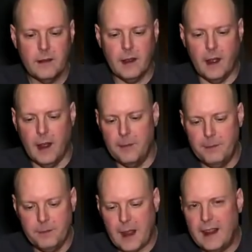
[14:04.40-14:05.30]

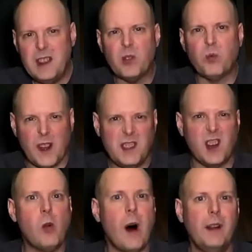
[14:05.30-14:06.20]
Um, I like the
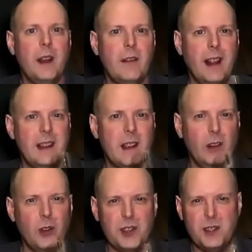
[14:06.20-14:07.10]
rustic quality of it. I like that
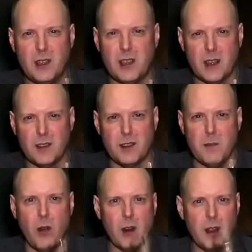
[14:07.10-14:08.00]
little the touch of
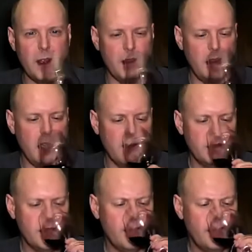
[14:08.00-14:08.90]
smoke on on the nose.